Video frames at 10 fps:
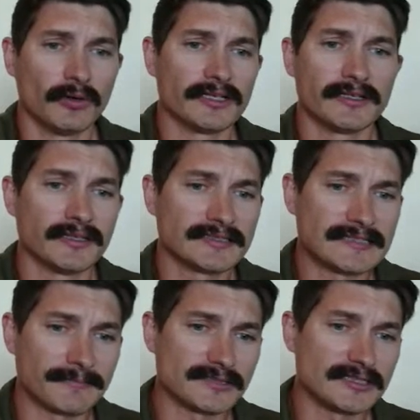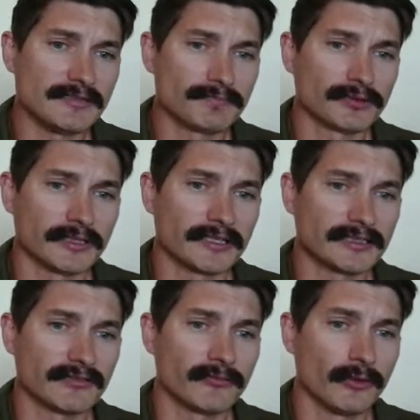go a step deeper,
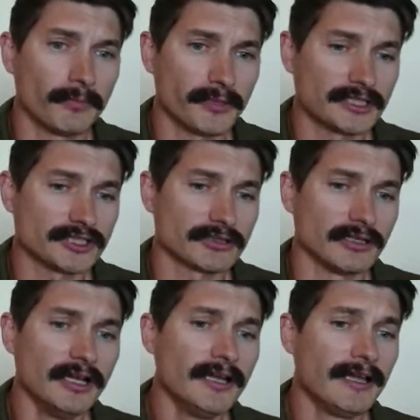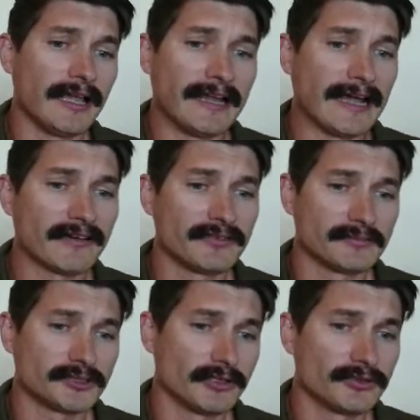get the full picture, and have
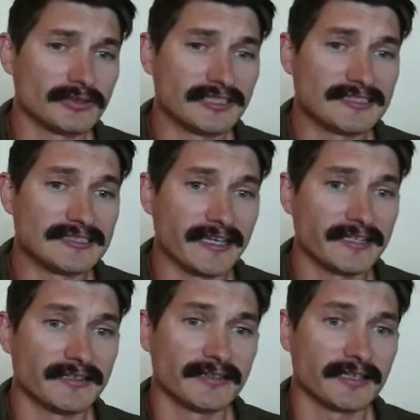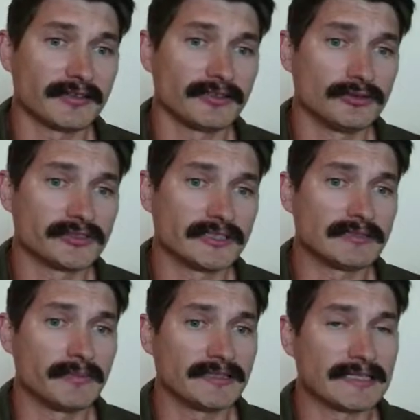them show you the data that they're using
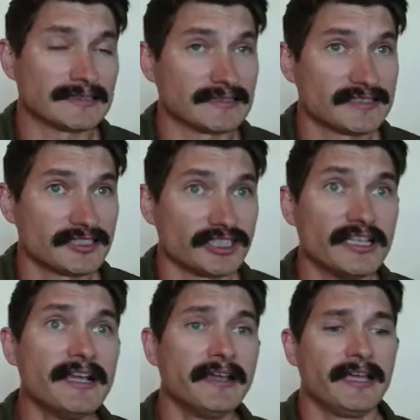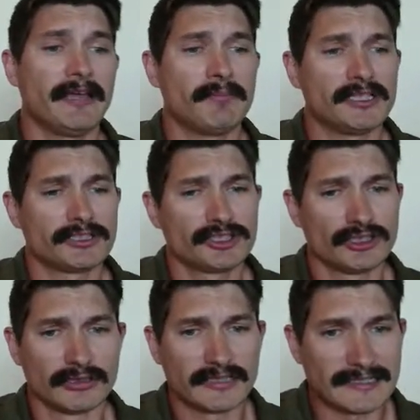to make that decision, and make
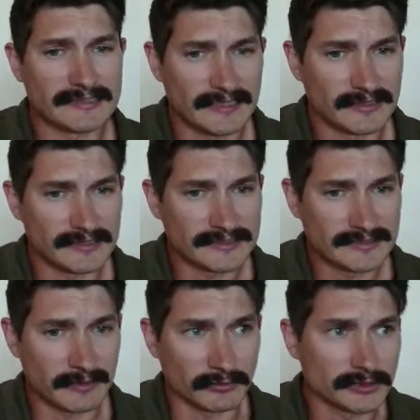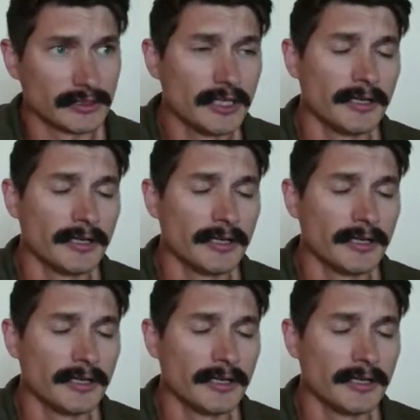sure that data is sound.